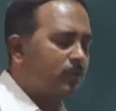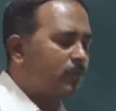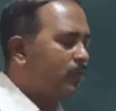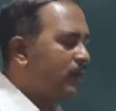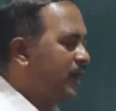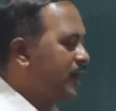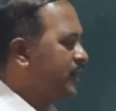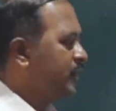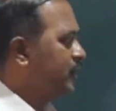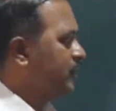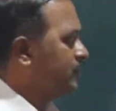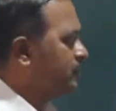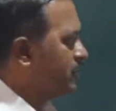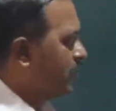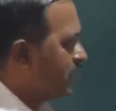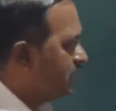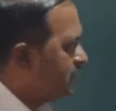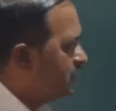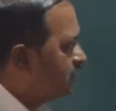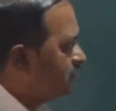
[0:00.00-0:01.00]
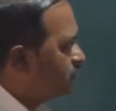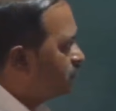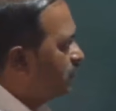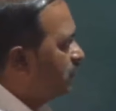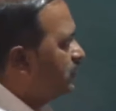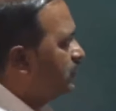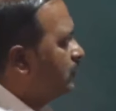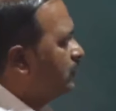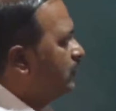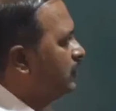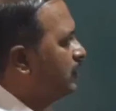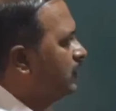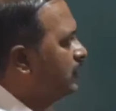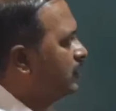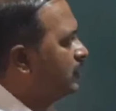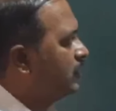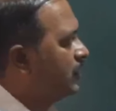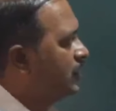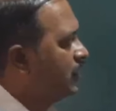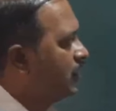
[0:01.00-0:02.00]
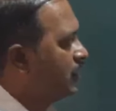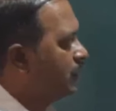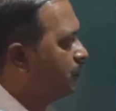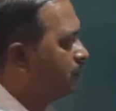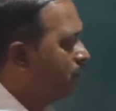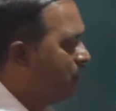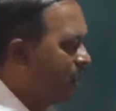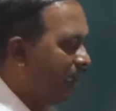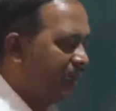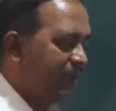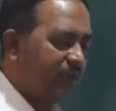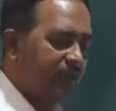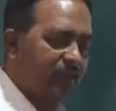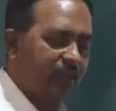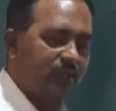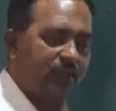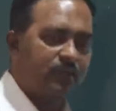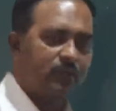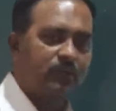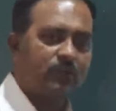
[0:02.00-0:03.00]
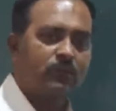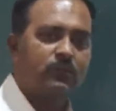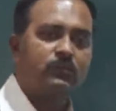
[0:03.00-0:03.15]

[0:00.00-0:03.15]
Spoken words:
provided by this particular banking.